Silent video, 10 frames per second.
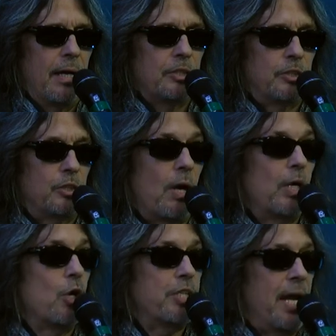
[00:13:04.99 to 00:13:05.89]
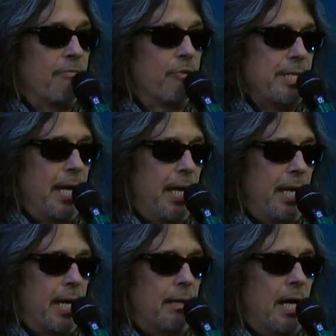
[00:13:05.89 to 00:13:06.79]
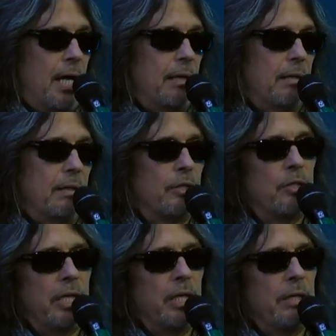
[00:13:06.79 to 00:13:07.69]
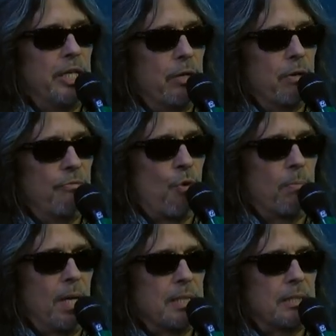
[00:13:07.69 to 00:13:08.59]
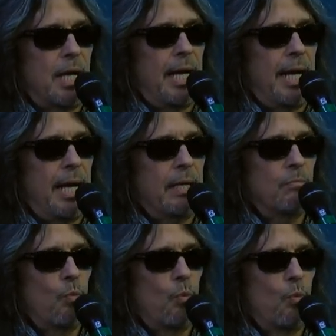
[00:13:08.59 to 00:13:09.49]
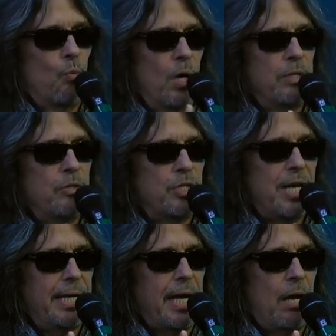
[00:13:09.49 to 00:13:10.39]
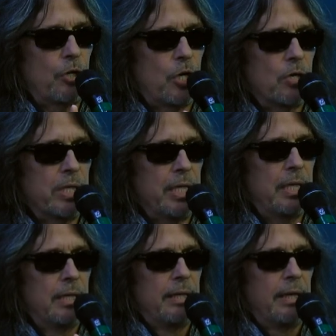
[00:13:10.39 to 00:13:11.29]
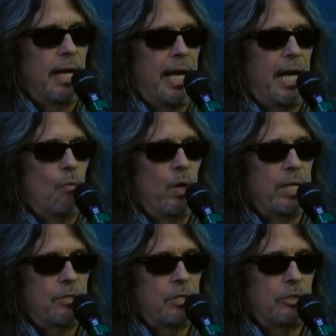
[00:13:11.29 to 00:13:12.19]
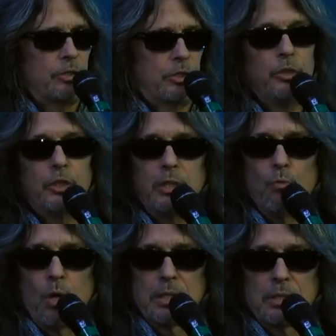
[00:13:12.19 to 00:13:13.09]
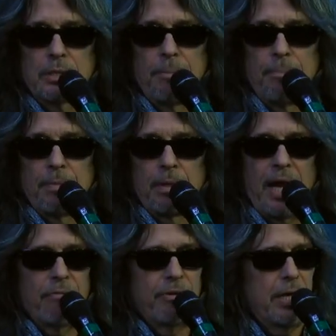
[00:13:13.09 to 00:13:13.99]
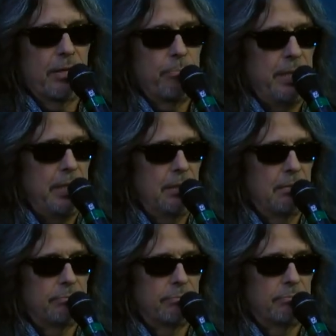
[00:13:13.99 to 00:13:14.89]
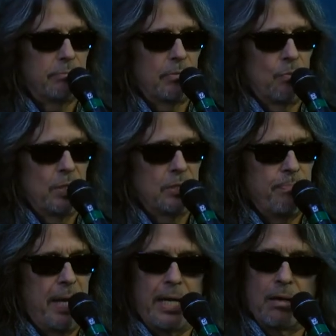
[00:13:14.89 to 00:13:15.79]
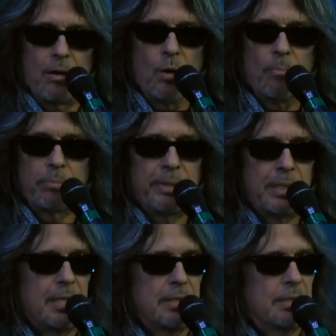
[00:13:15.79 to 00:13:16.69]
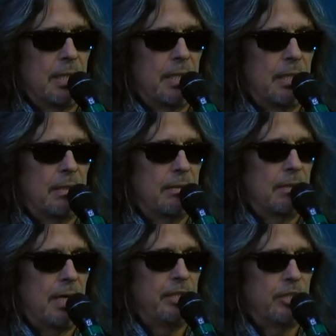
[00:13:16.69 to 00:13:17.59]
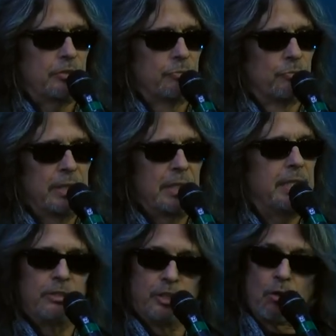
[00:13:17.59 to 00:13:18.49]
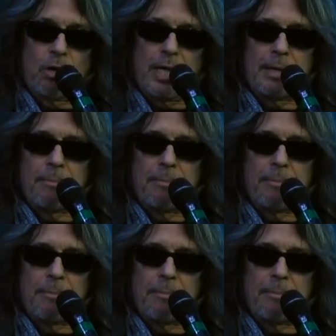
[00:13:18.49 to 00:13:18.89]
so I cooked every day. I in a year and four months, I had one takeout curry, and I went to sushi once. Every other meal was made at home because uh, I just really enjoy it